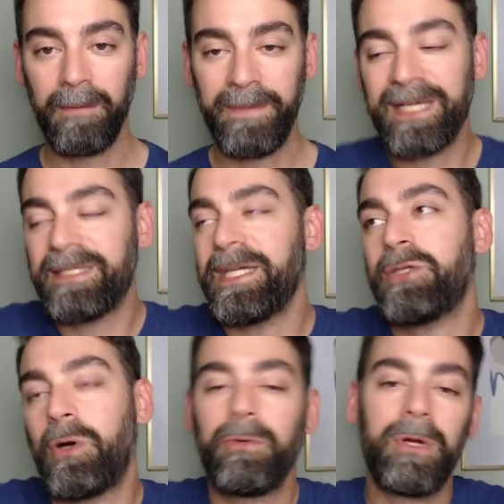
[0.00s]
Because they
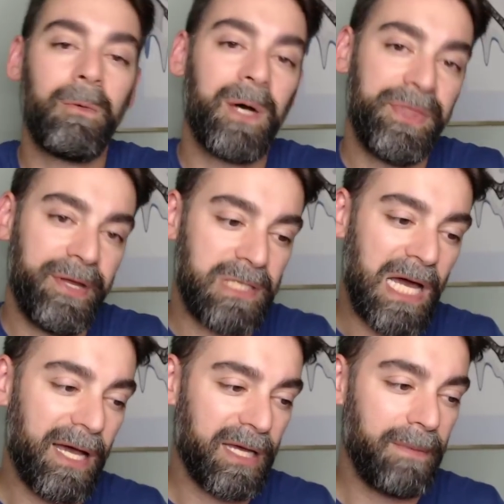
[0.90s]
don't know what they're
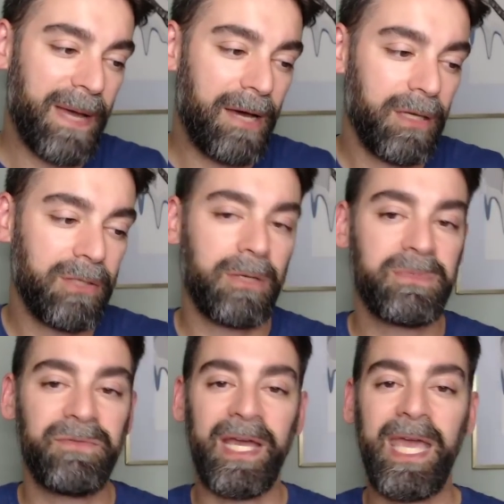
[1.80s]
talking about in
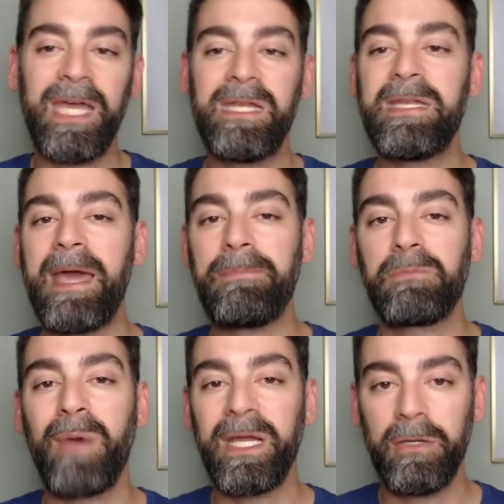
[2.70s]
terms of like in-depth
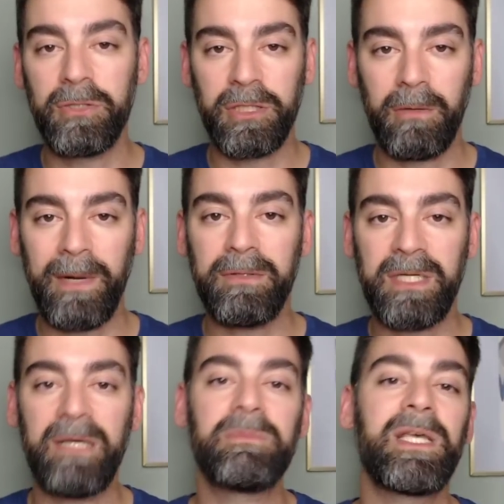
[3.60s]
minutia around
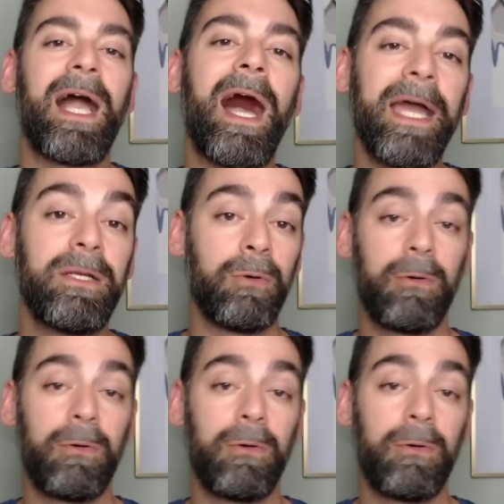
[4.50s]
teams like I do,